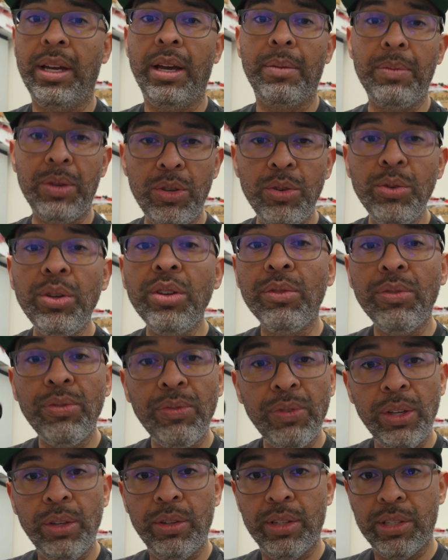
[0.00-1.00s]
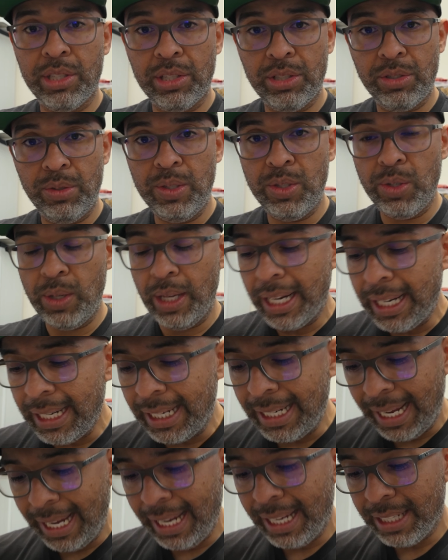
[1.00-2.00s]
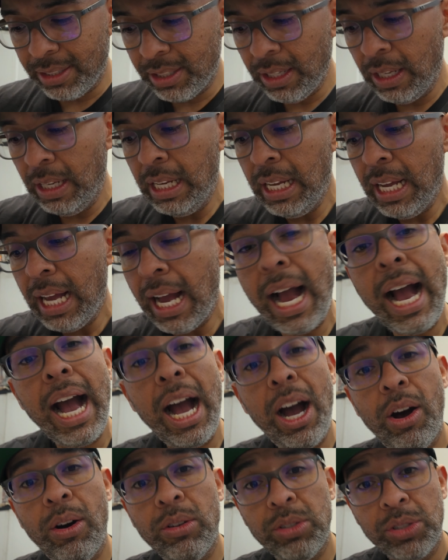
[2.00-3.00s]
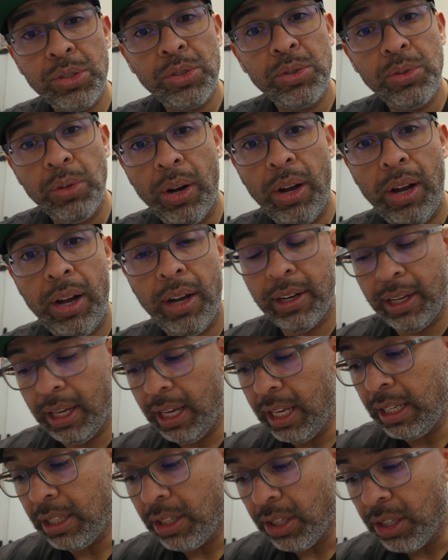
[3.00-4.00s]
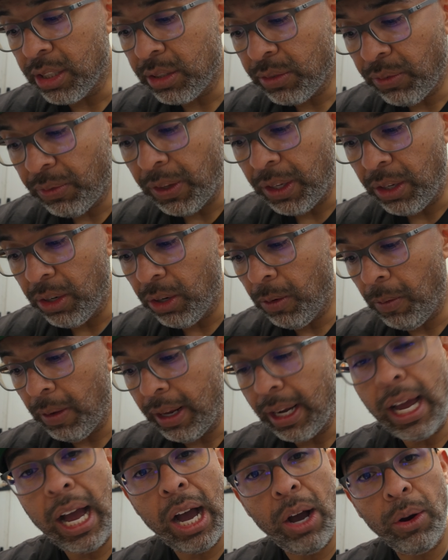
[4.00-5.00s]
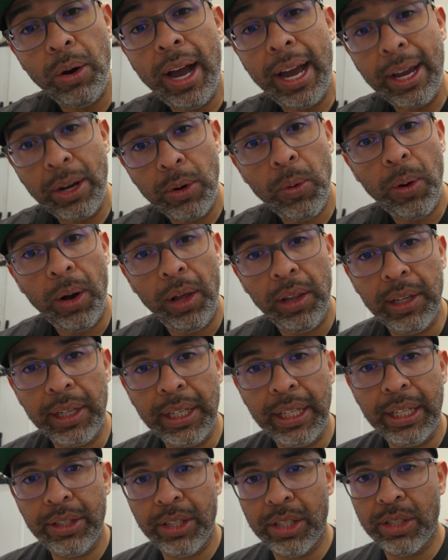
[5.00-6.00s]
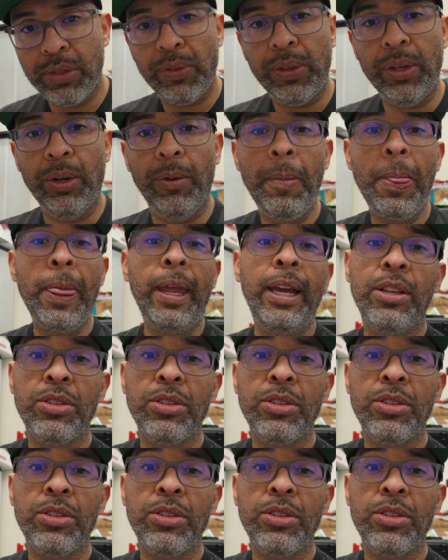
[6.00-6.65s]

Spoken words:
I mean, you can feel this as soon as you get it in hands, how strong it does feel and how high quality it does feel.